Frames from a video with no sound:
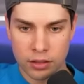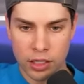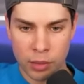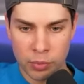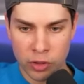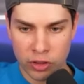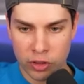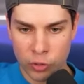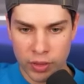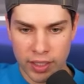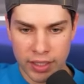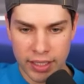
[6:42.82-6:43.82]
Number
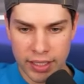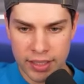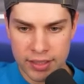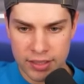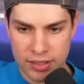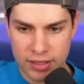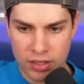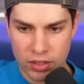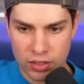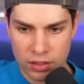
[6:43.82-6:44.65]
three is...